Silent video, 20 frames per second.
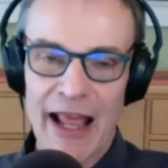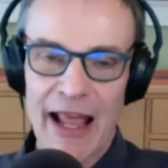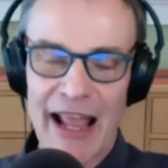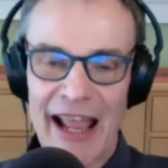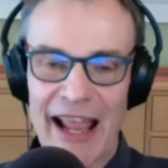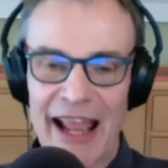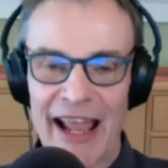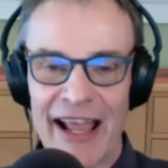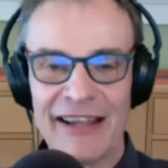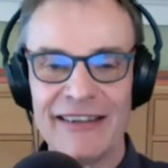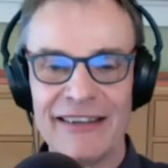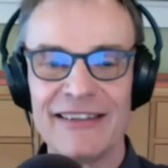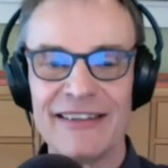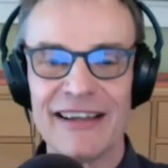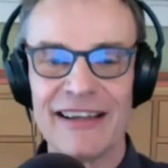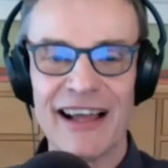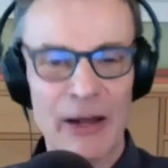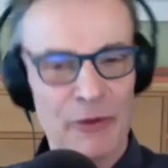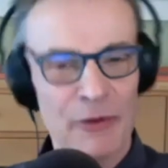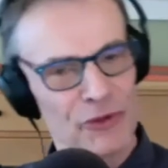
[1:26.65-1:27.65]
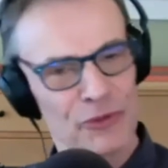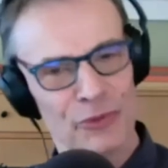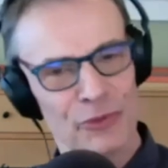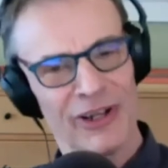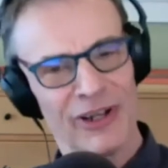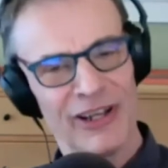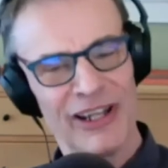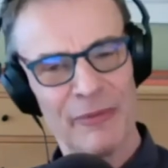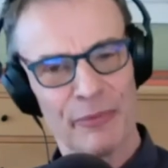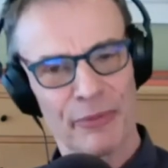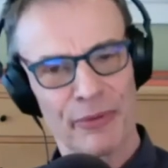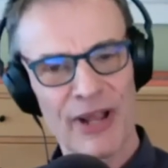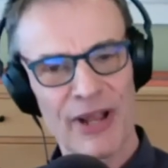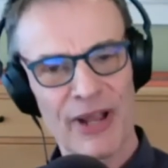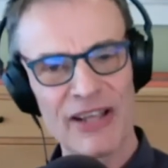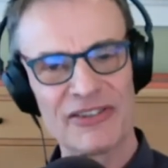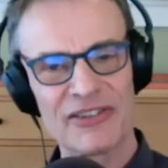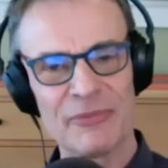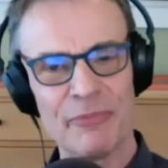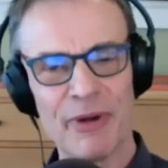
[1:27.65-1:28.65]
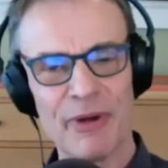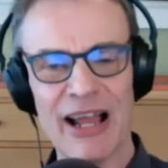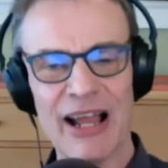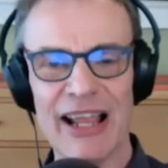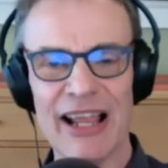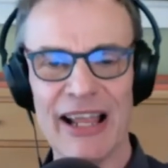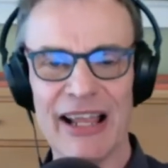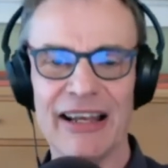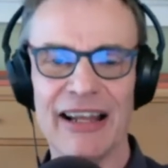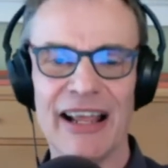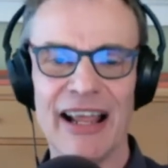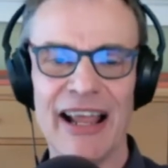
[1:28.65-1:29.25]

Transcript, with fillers: And I was really impressed by it.